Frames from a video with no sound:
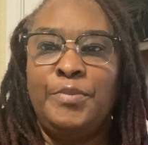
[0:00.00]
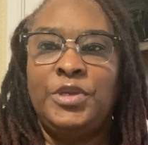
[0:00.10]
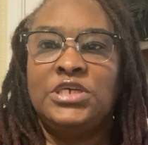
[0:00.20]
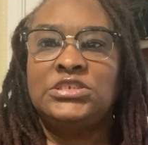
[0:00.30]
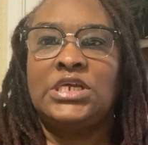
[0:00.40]

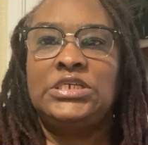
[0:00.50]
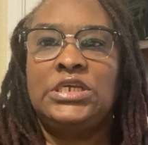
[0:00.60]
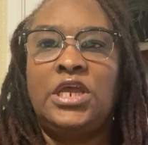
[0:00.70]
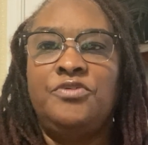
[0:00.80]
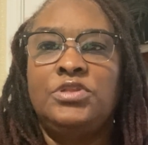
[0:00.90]
because I
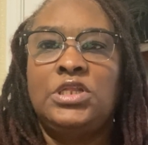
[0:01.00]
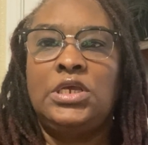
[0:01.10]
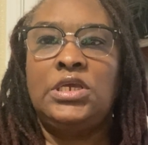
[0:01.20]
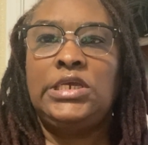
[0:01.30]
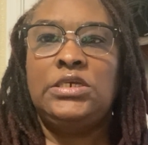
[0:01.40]
did
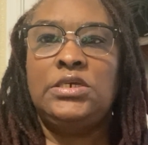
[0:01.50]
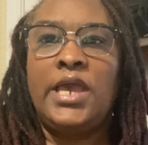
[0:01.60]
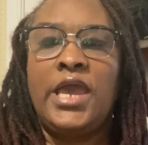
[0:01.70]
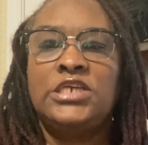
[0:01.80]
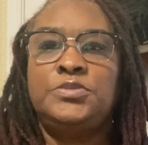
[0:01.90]
everything he
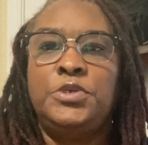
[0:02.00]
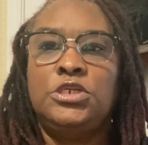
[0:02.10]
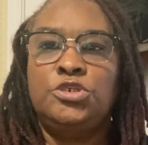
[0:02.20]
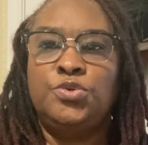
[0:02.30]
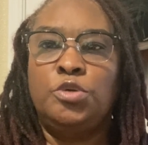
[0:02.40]
asked me
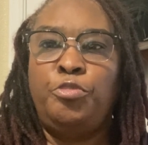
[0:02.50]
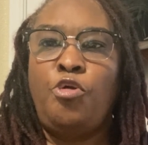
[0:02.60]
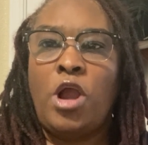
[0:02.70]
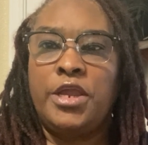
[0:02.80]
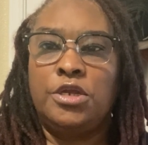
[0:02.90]
to do
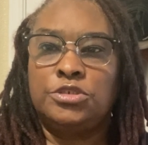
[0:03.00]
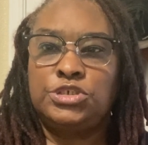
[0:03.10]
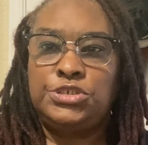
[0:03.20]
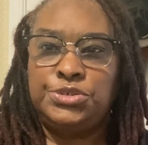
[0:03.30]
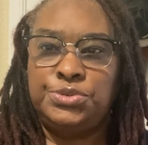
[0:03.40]
prior
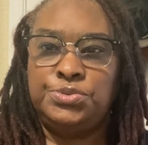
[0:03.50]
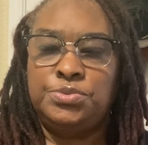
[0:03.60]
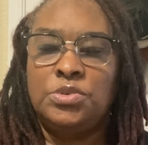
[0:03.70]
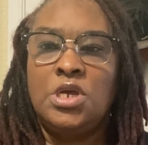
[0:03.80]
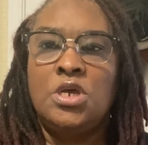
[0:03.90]
to.
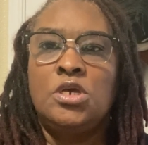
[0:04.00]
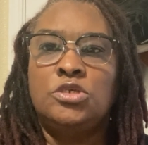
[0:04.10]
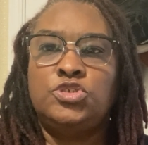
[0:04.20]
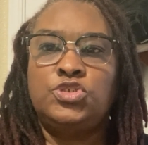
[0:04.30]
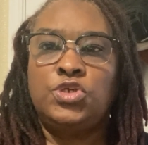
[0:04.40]

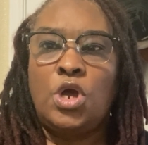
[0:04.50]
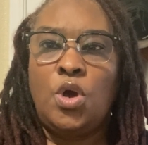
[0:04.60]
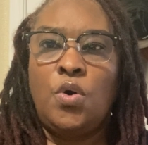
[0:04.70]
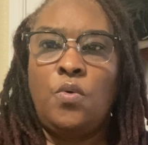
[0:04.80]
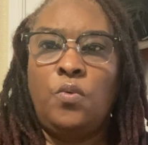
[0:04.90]

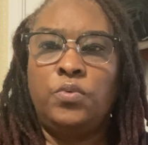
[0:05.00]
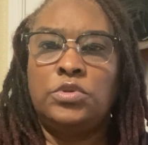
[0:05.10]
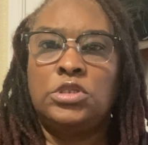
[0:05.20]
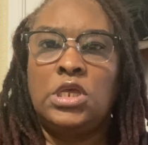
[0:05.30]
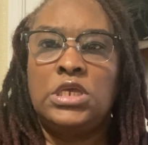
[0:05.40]
So
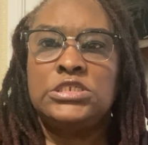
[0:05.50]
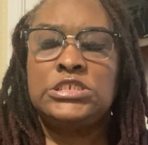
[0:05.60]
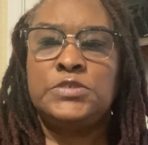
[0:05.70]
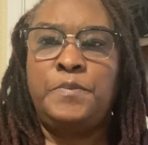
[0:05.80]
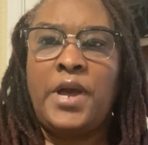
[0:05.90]

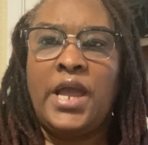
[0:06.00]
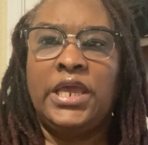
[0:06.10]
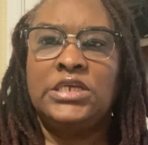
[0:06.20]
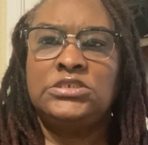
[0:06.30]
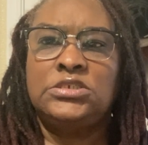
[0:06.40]

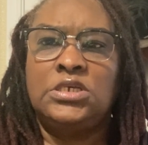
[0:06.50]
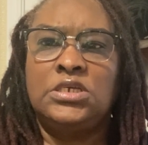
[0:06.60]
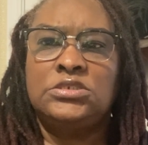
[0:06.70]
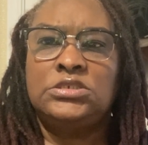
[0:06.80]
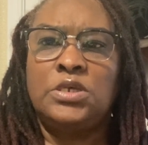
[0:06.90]

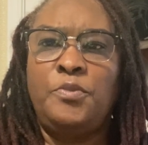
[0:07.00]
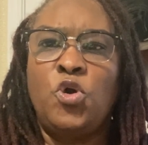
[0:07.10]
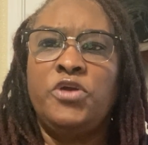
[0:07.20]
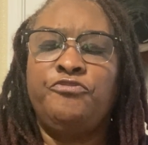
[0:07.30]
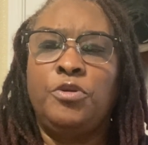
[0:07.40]

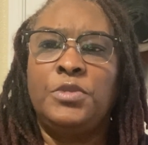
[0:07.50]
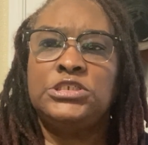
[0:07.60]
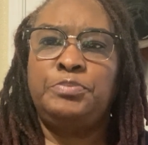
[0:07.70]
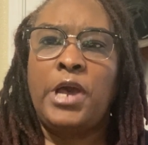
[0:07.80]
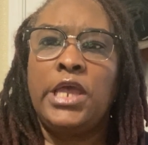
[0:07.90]
someone from
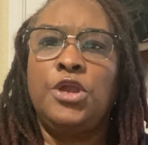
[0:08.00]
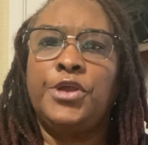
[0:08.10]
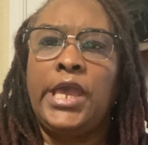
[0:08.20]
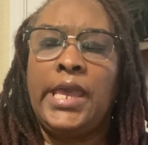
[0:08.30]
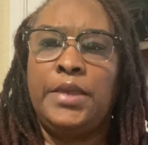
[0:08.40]
Inspire
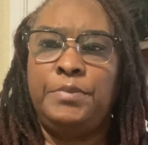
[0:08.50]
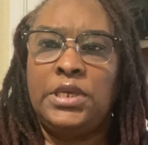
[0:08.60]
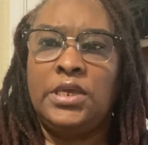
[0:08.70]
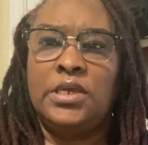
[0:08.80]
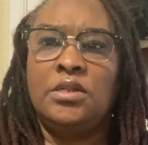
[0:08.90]
came
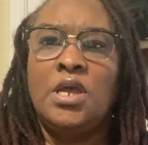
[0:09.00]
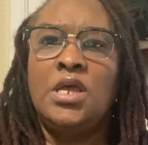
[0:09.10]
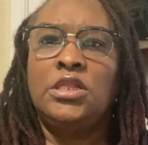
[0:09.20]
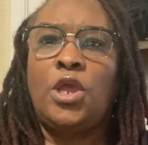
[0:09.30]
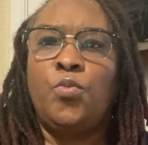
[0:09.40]
in,
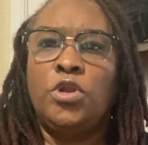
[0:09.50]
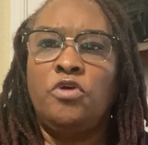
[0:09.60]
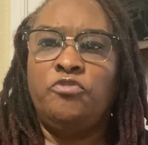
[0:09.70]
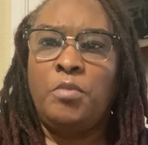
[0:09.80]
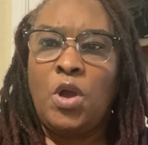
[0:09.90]
they went
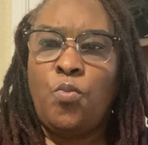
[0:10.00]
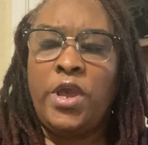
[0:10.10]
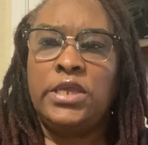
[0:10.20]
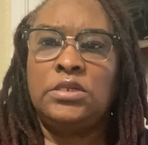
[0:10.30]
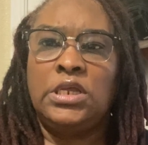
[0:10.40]
over my
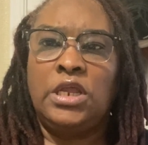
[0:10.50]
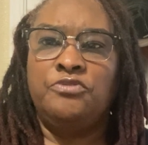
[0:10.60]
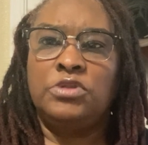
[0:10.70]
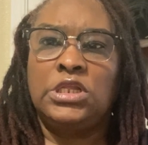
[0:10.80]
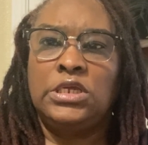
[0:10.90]
weight and
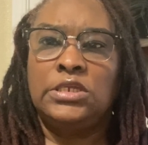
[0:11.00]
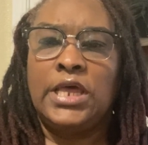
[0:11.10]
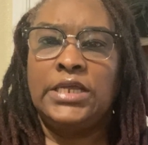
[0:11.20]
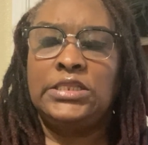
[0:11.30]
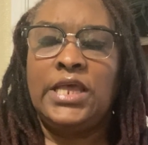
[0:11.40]
everything
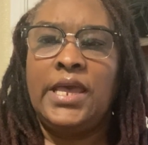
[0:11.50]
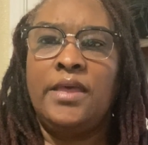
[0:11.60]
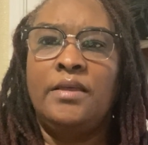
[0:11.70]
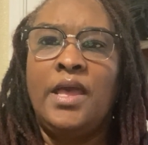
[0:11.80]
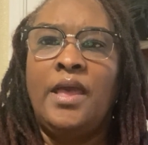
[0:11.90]
like that,
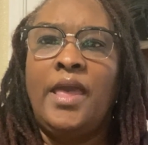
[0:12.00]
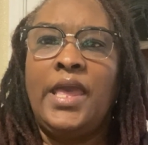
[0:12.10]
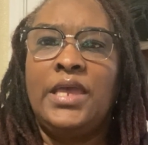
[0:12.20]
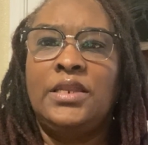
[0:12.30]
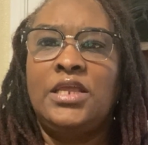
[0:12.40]

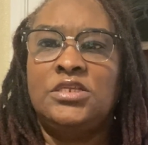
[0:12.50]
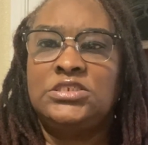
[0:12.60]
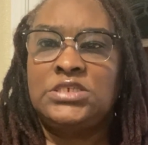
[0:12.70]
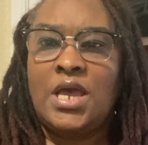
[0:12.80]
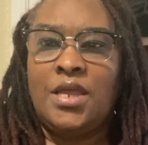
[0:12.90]
and they
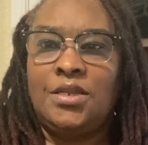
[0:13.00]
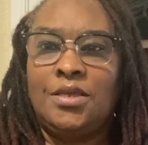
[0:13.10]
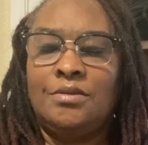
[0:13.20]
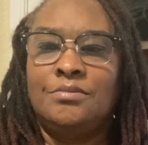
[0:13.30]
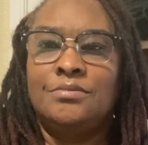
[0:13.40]

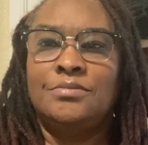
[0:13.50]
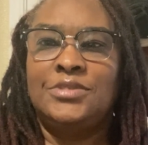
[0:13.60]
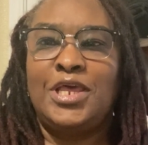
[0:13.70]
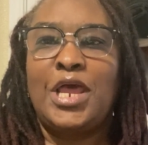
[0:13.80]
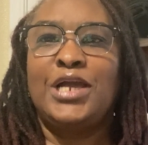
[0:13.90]
decided
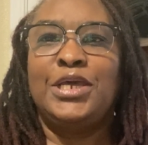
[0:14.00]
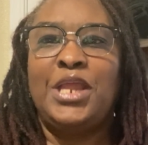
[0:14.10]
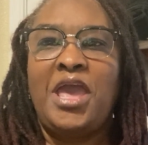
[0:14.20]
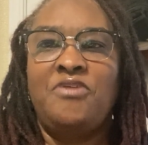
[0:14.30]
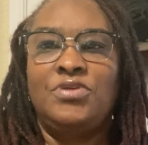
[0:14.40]
that I couldn't
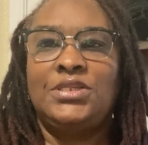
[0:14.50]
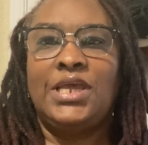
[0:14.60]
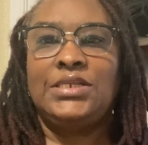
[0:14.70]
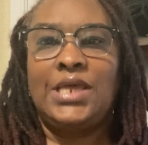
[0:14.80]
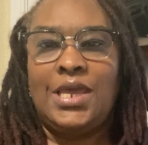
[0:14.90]
have it
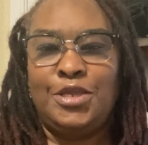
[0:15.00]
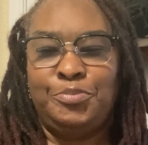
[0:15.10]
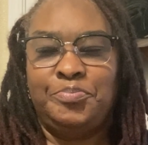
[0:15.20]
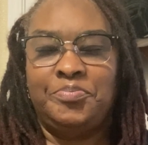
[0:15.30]
that day.